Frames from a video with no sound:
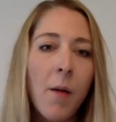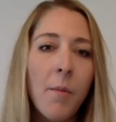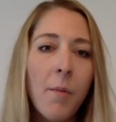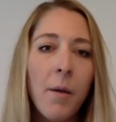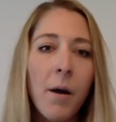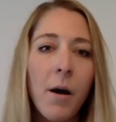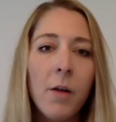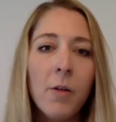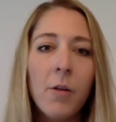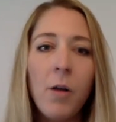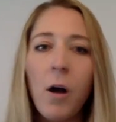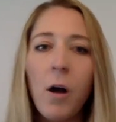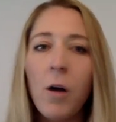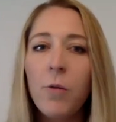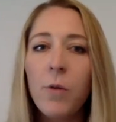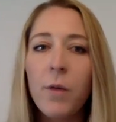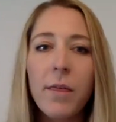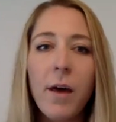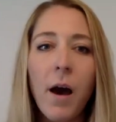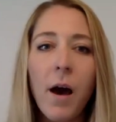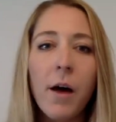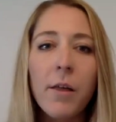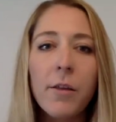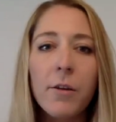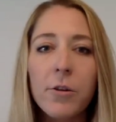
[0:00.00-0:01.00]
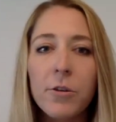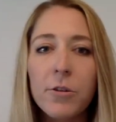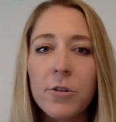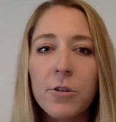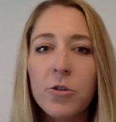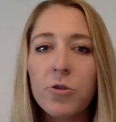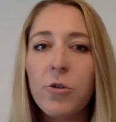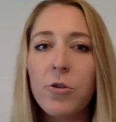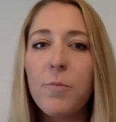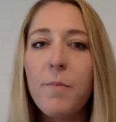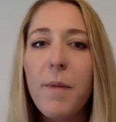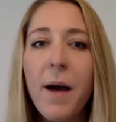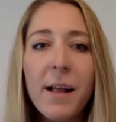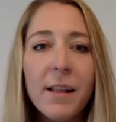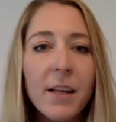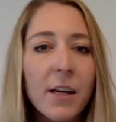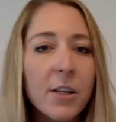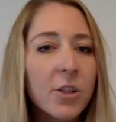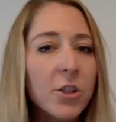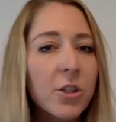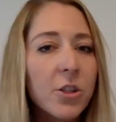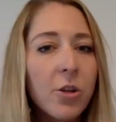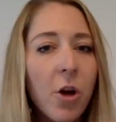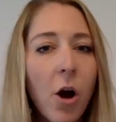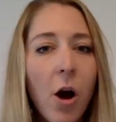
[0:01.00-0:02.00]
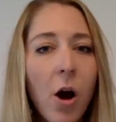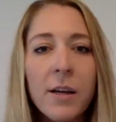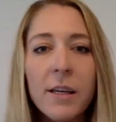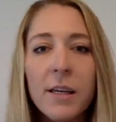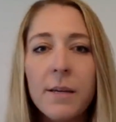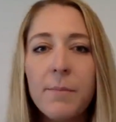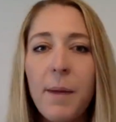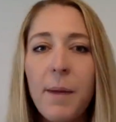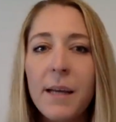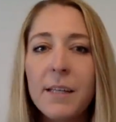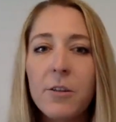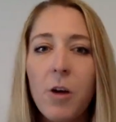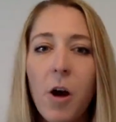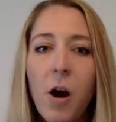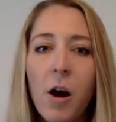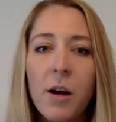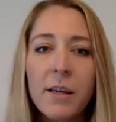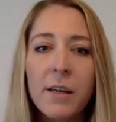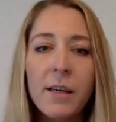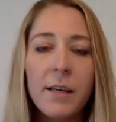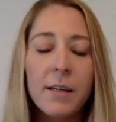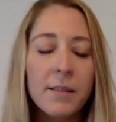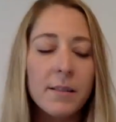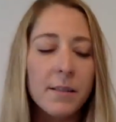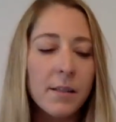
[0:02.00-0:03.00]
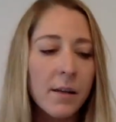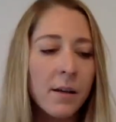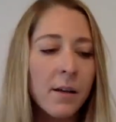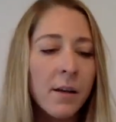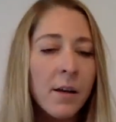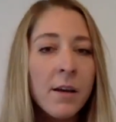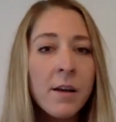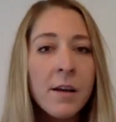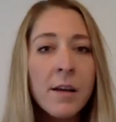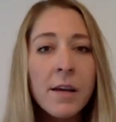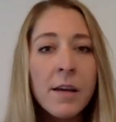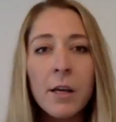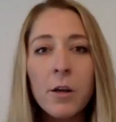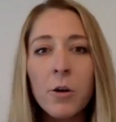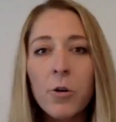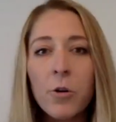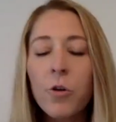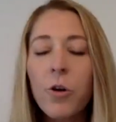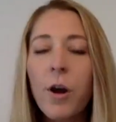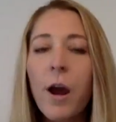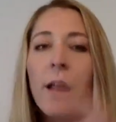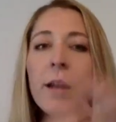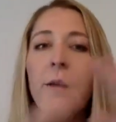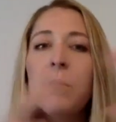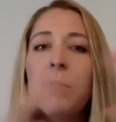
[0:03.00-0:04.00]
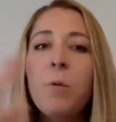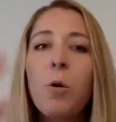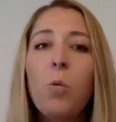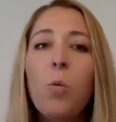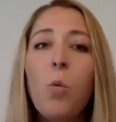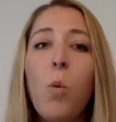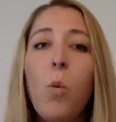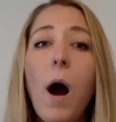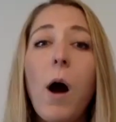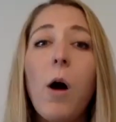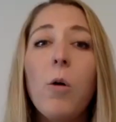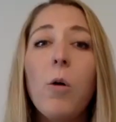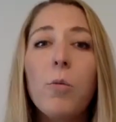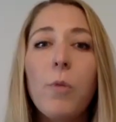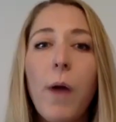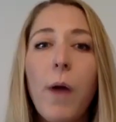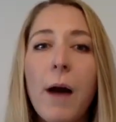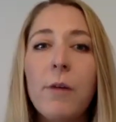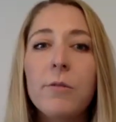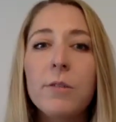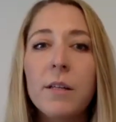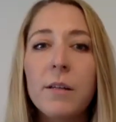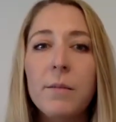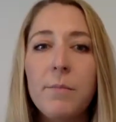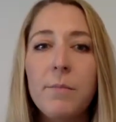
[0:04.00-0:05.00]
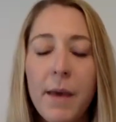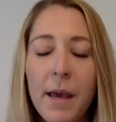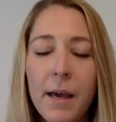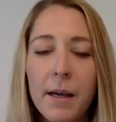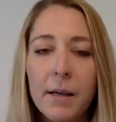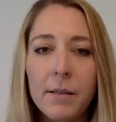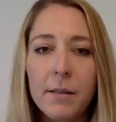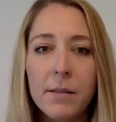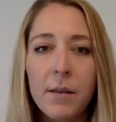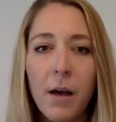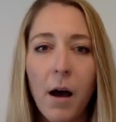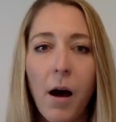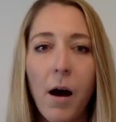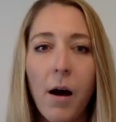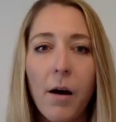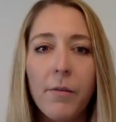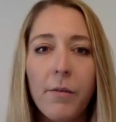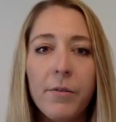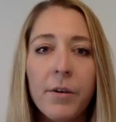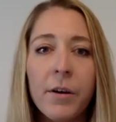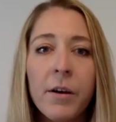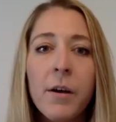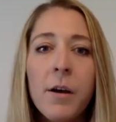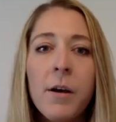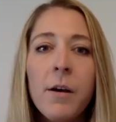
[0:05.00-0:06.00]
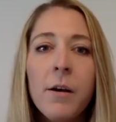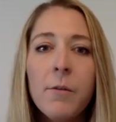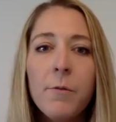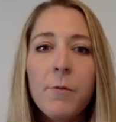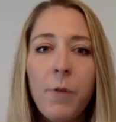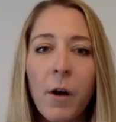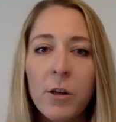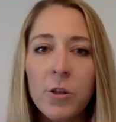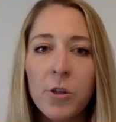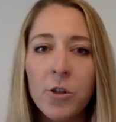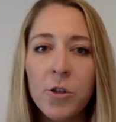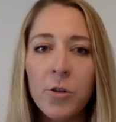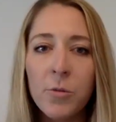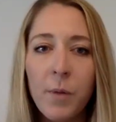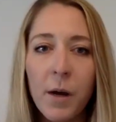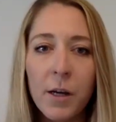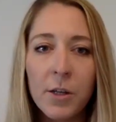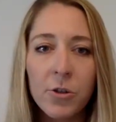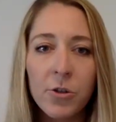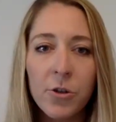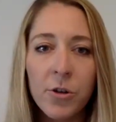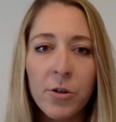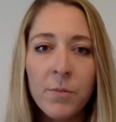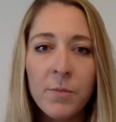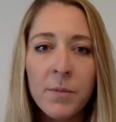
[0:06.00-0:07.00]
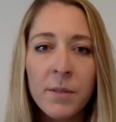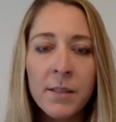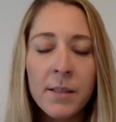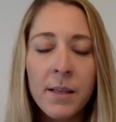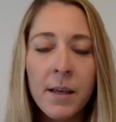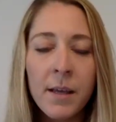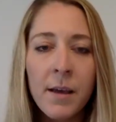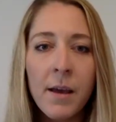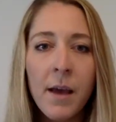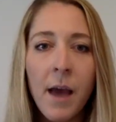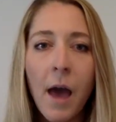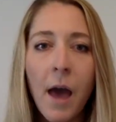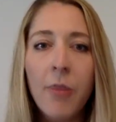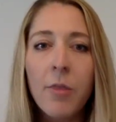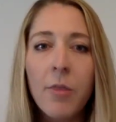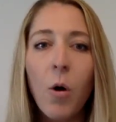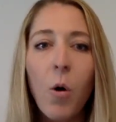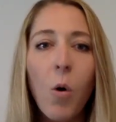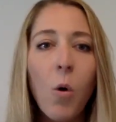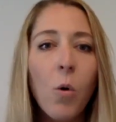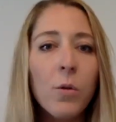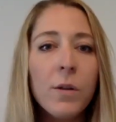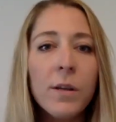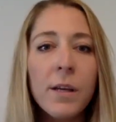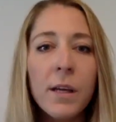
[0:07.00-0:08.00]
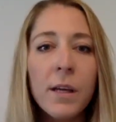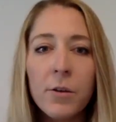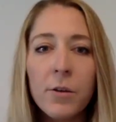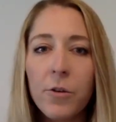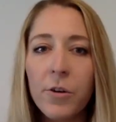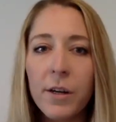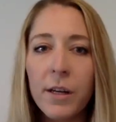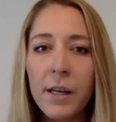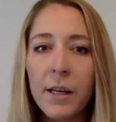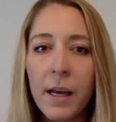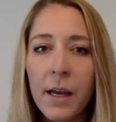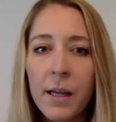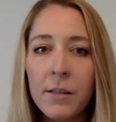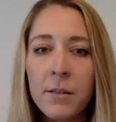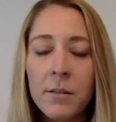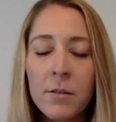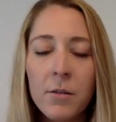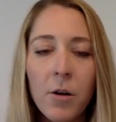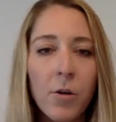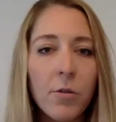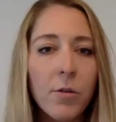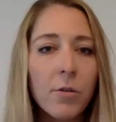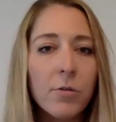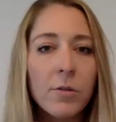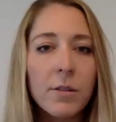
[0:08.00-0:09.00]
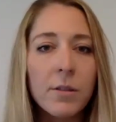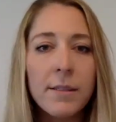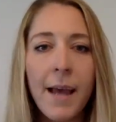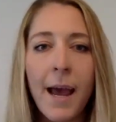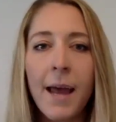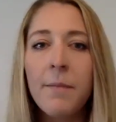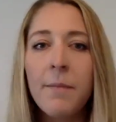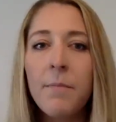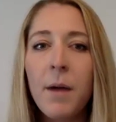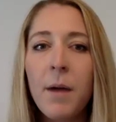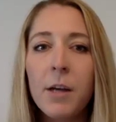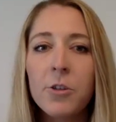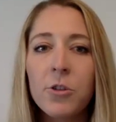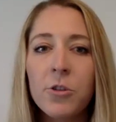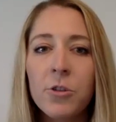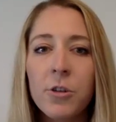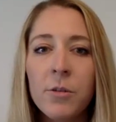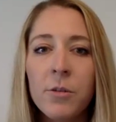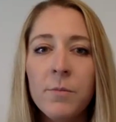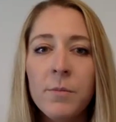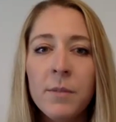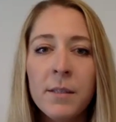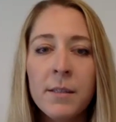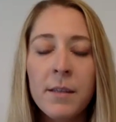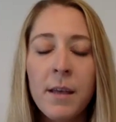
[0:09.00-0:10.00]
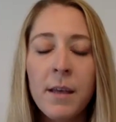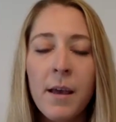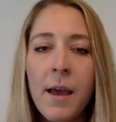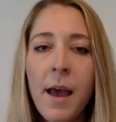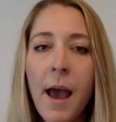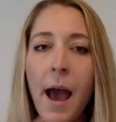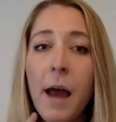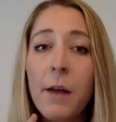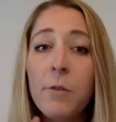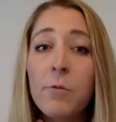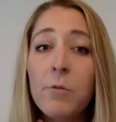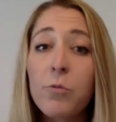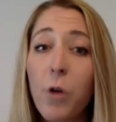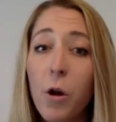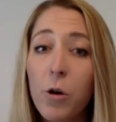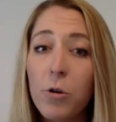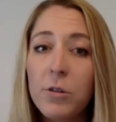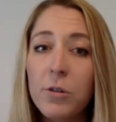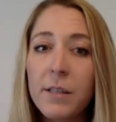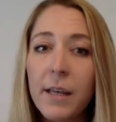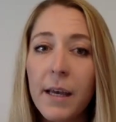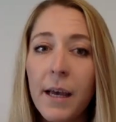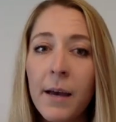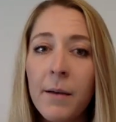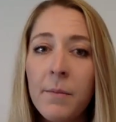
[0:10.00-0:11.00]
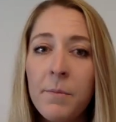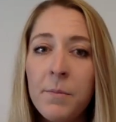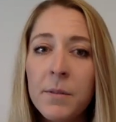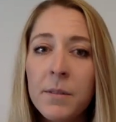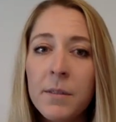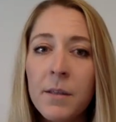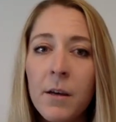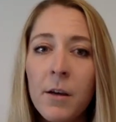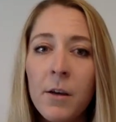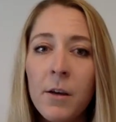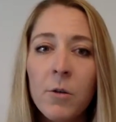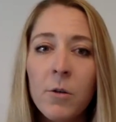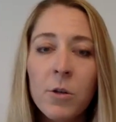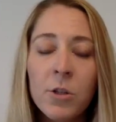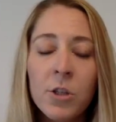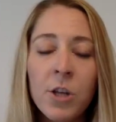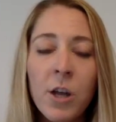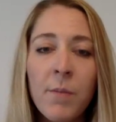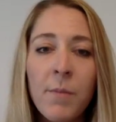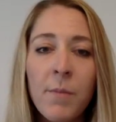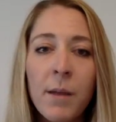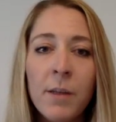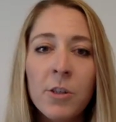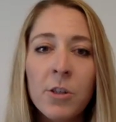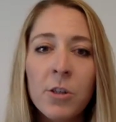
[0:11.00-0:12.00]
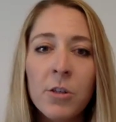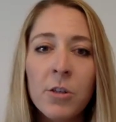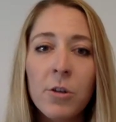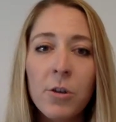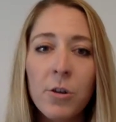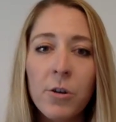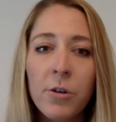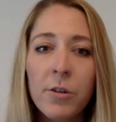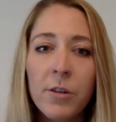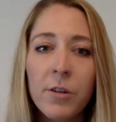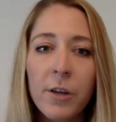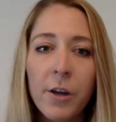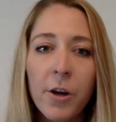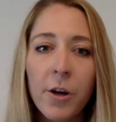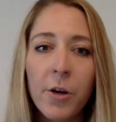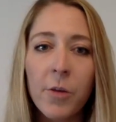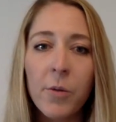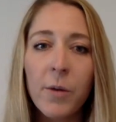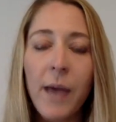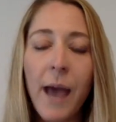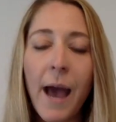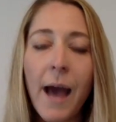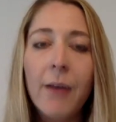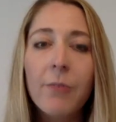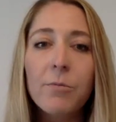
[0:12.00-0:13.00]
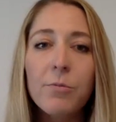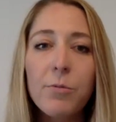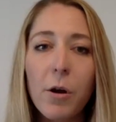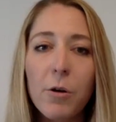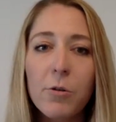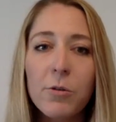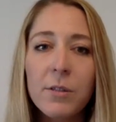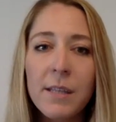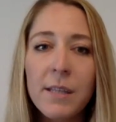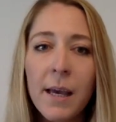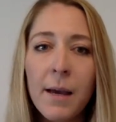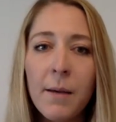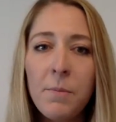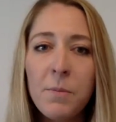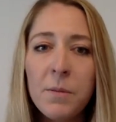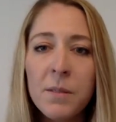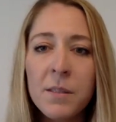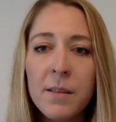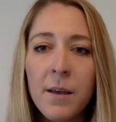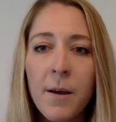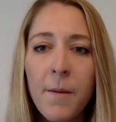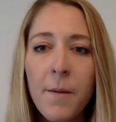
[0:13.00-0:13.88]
along with others, tremella, shiitake, maitake. It's an incredible, well-rounded mix of functional mushrooms. And the only ingredients are those 10 mushrooms and rose hips, which I mentioned earlier. We add rose hips